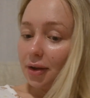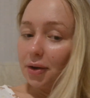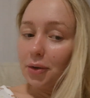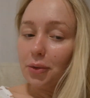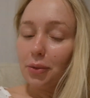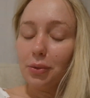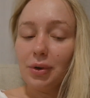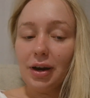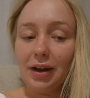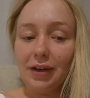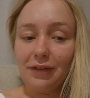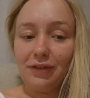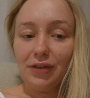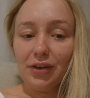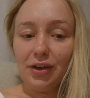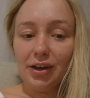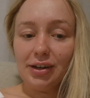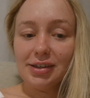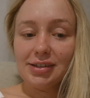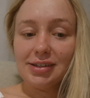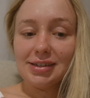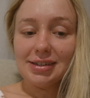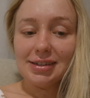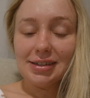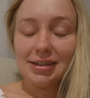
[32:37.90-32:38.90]
When I
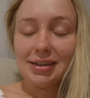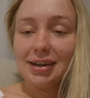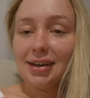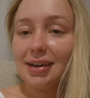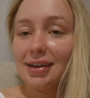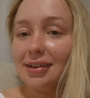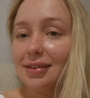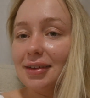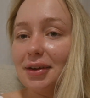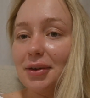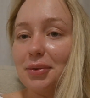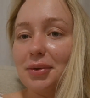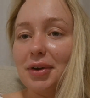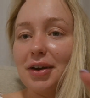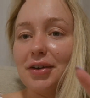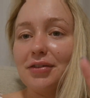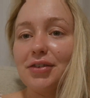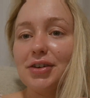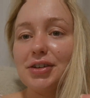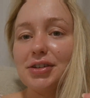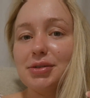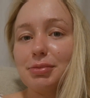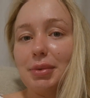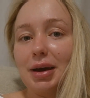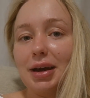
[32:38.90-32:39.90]
first did it, like when I
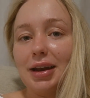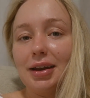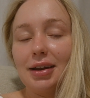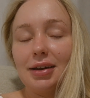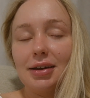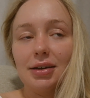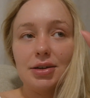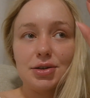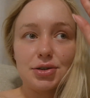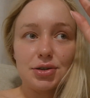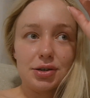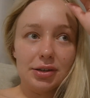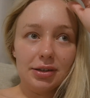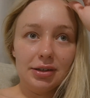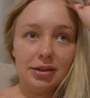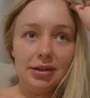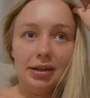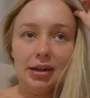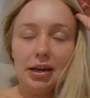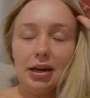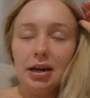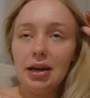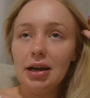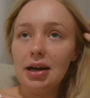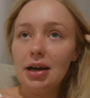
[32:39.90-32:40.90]
first made it
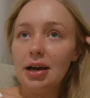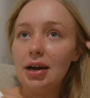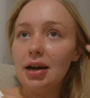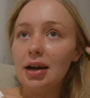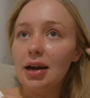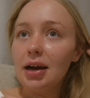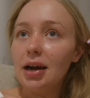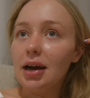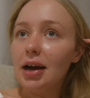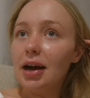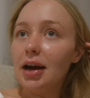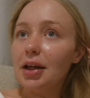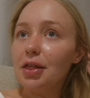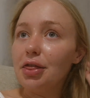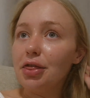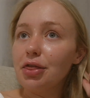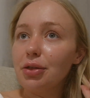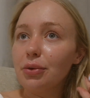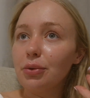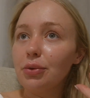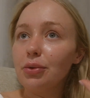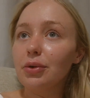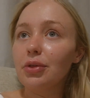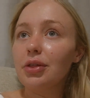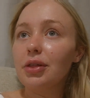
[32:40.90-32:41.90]
initially, I
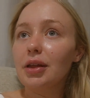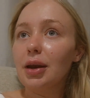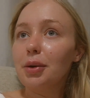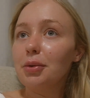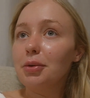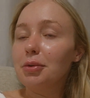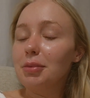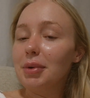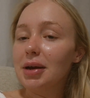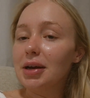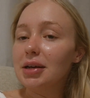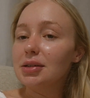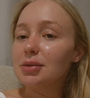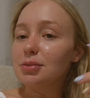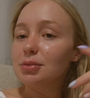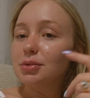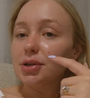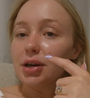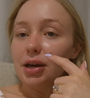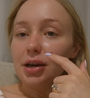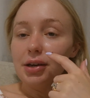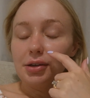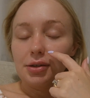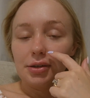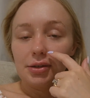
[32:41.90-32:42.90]
thought that I would make some
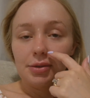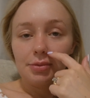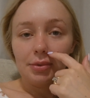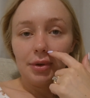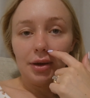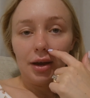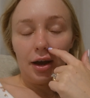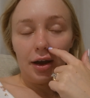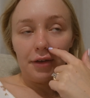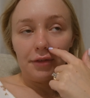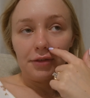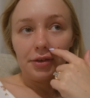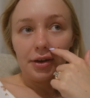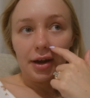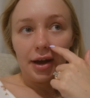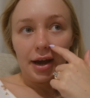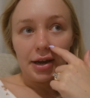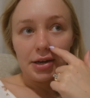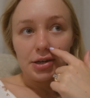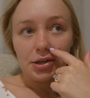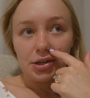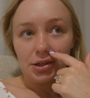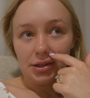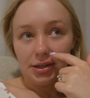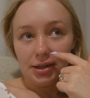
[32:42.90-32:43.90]
changes, but after
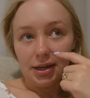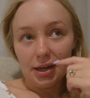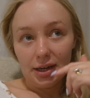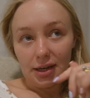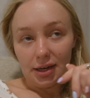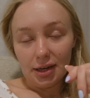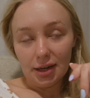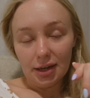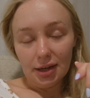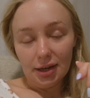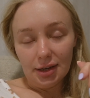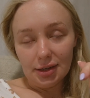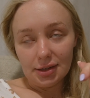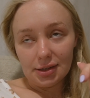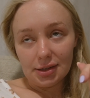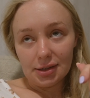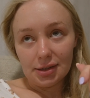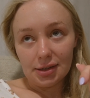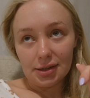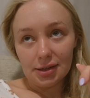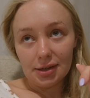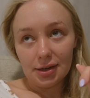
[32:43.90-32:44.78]
actually eating it,